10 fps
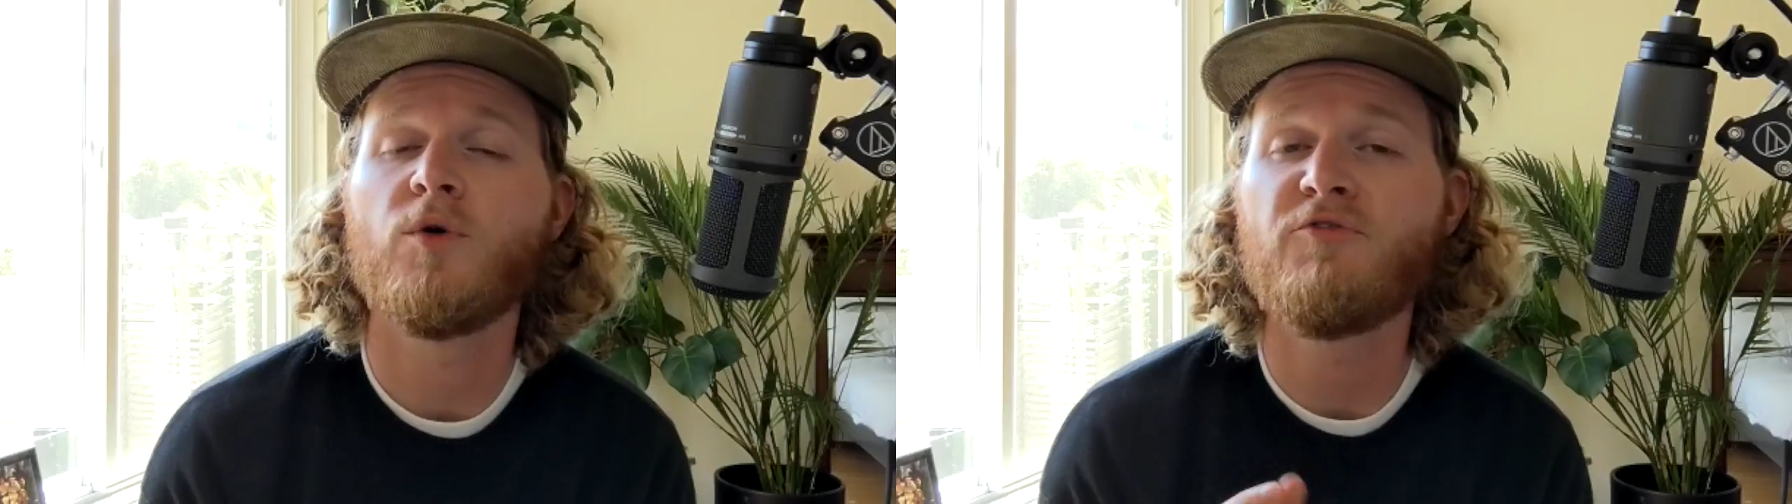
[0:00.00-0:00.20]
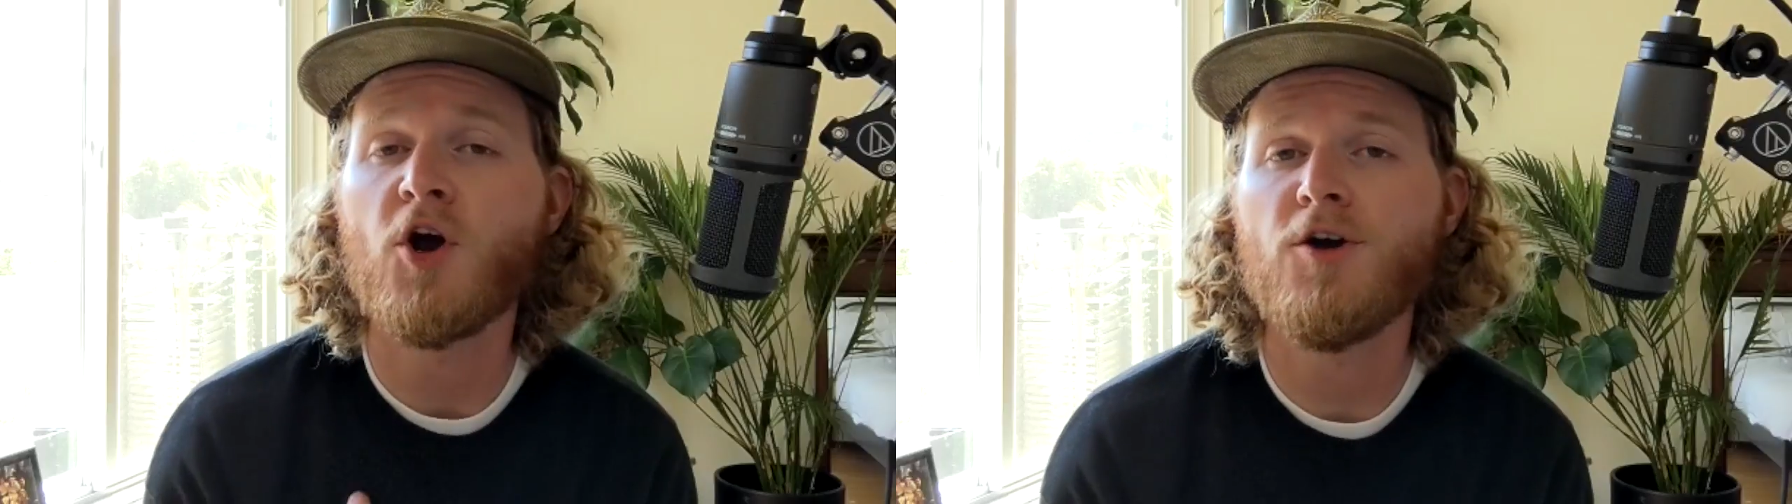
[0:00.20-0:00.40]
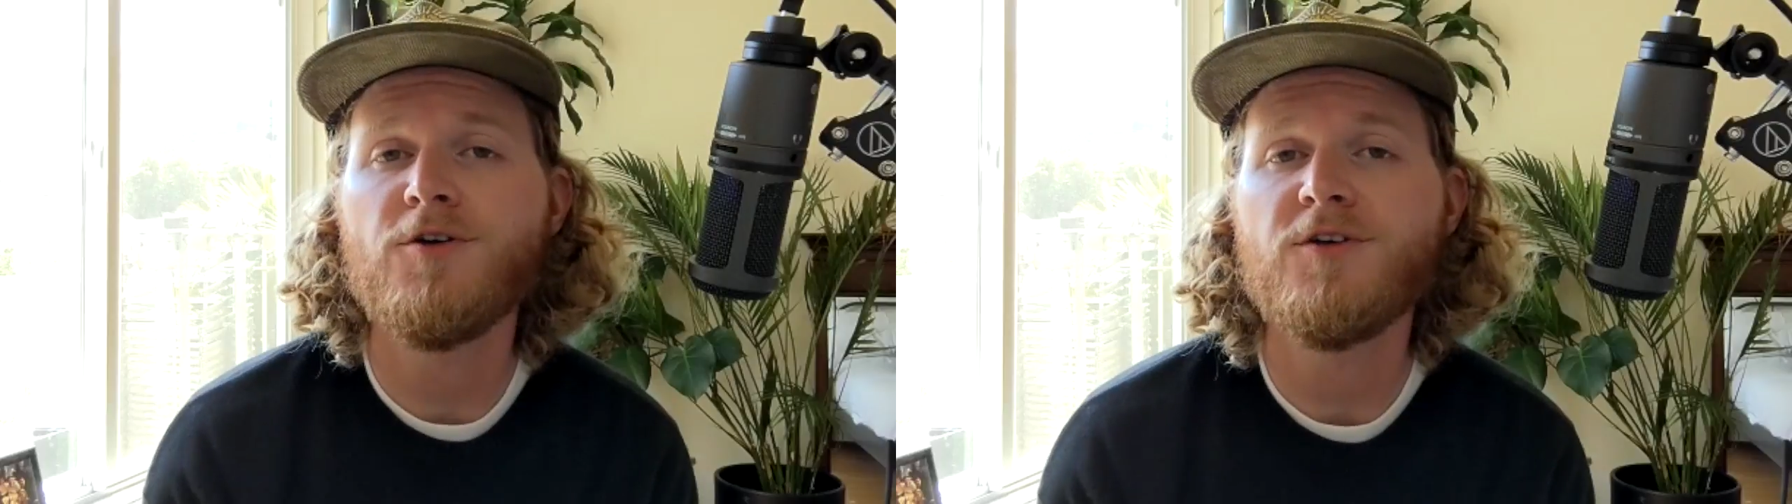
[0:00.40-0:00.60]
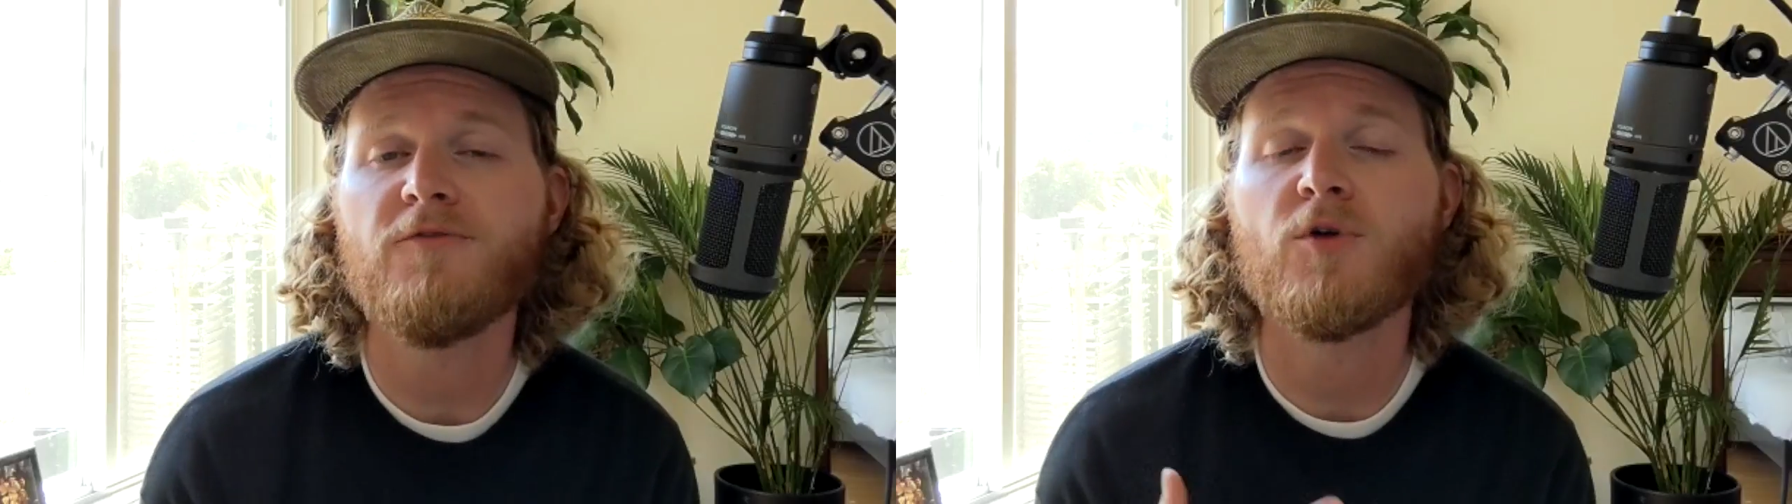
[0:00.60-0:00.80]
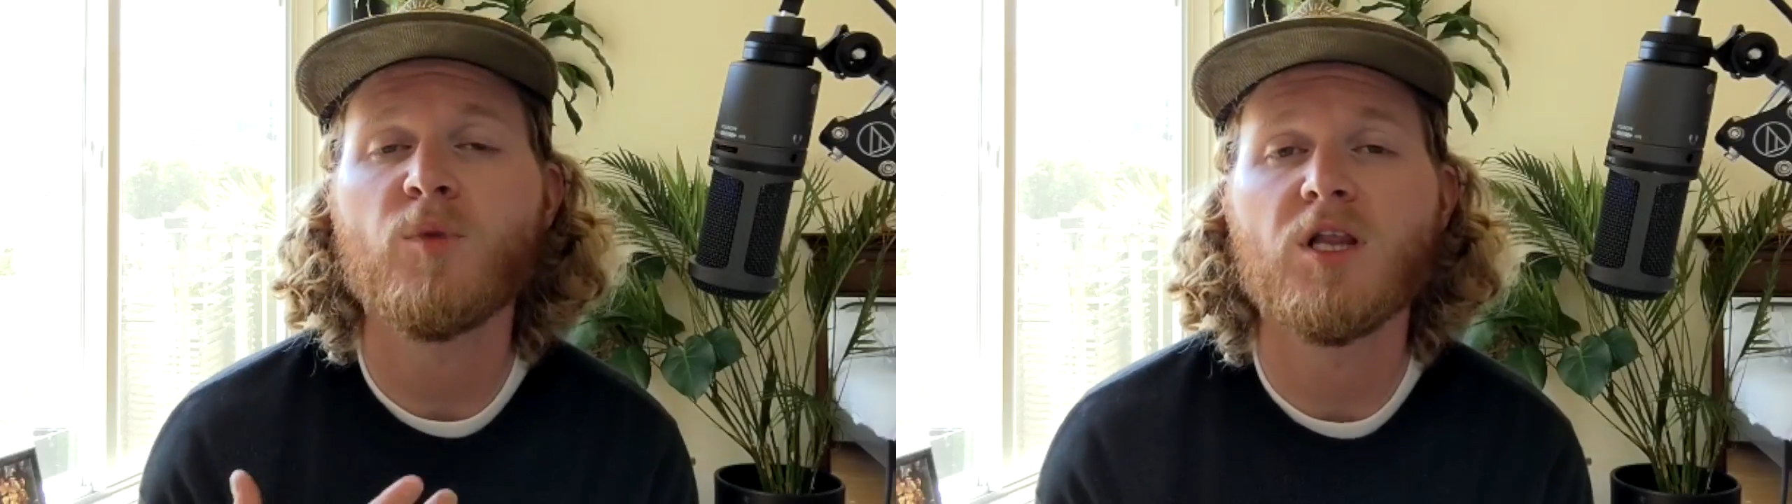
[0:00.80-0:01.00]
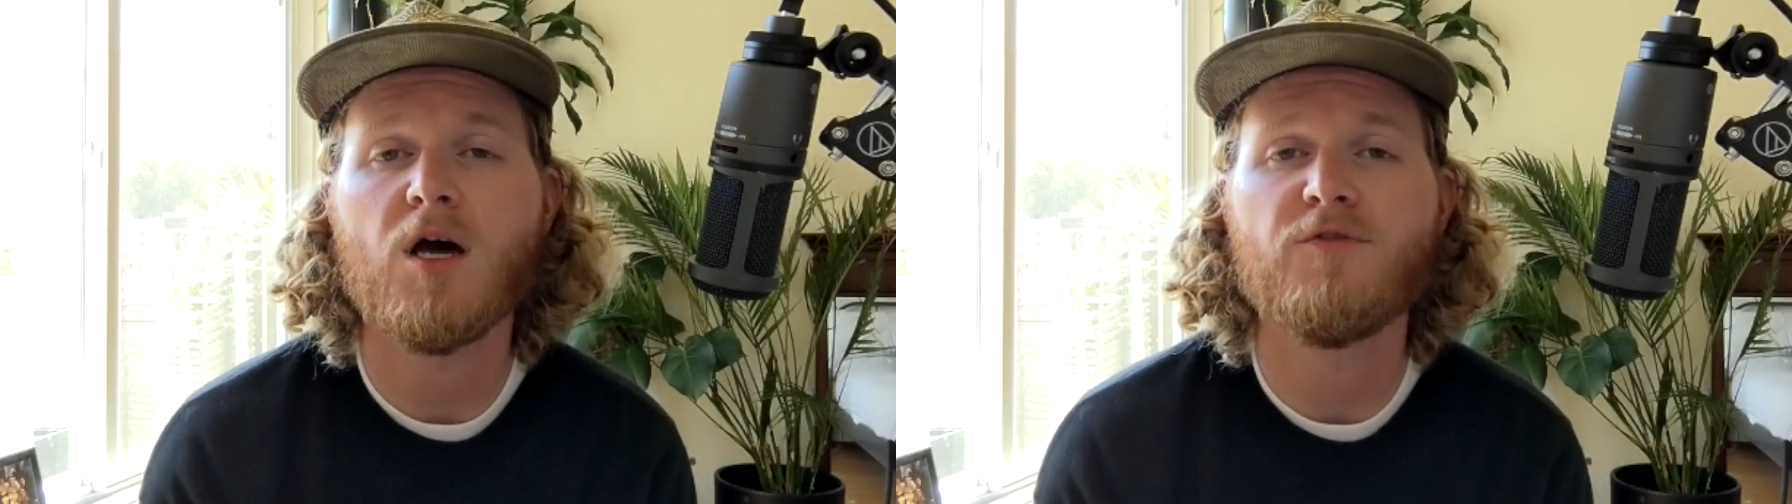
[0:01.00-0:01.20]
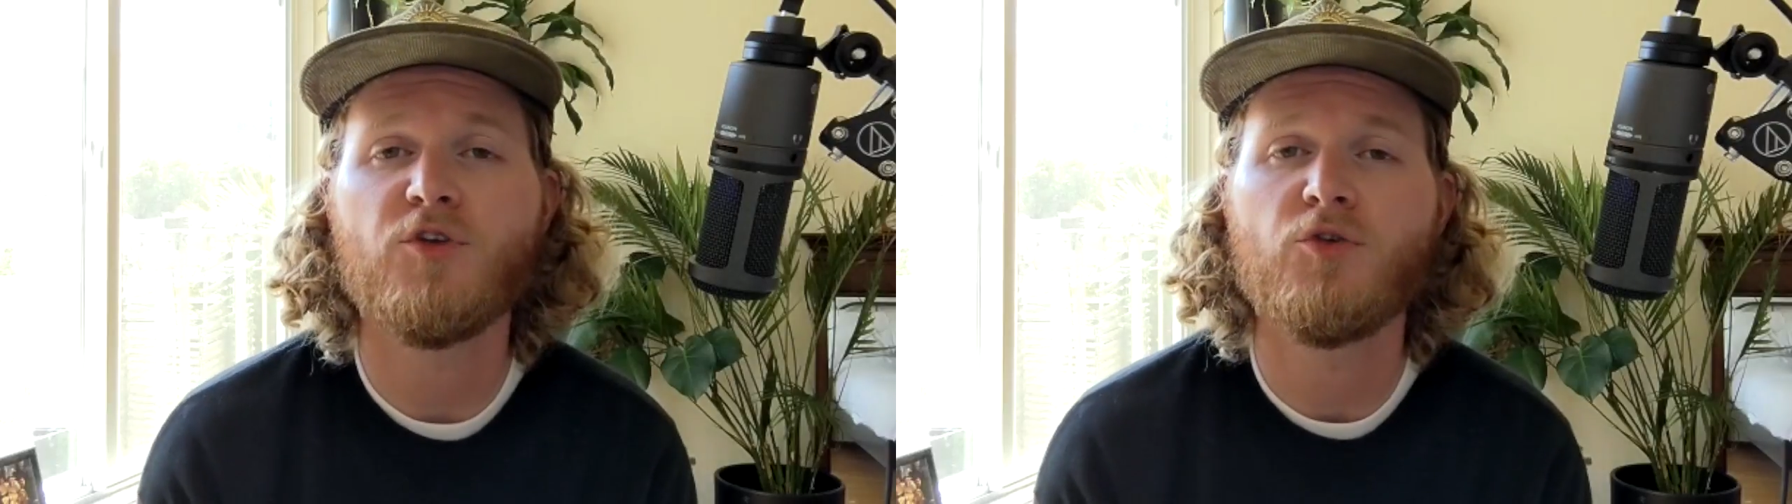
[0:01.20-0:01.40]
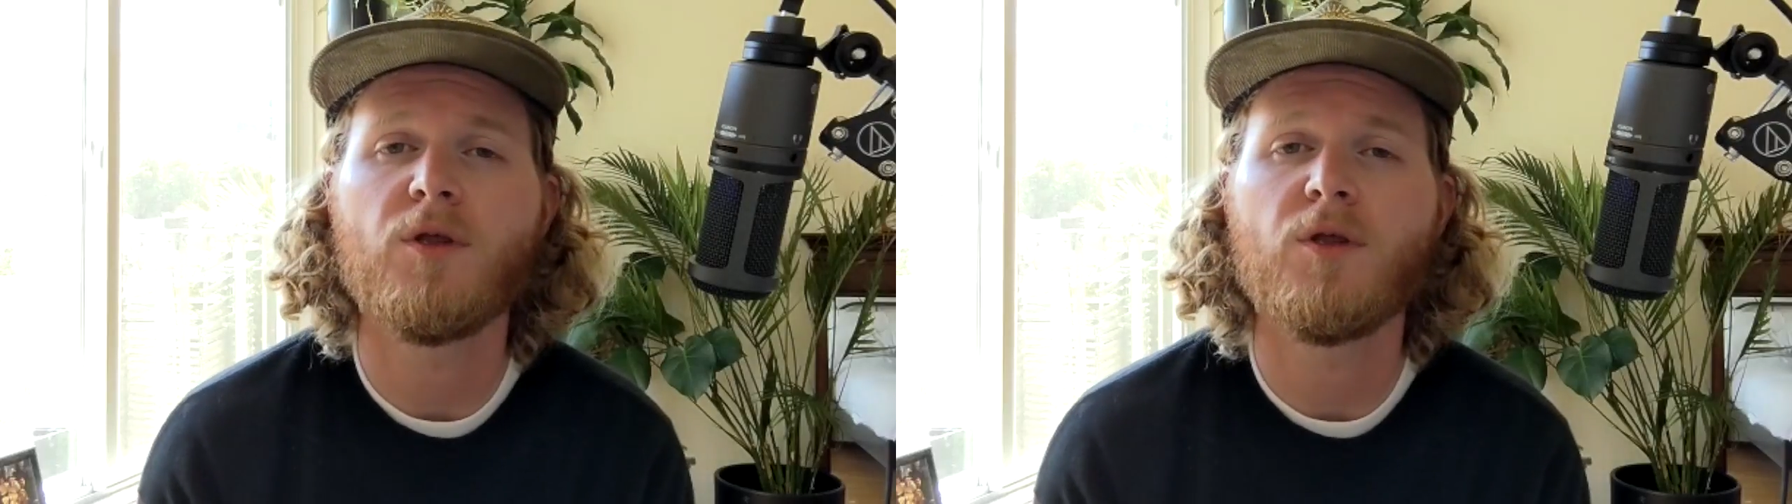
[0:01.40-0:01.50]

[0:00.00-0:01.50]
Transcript: We've heard from a lot of you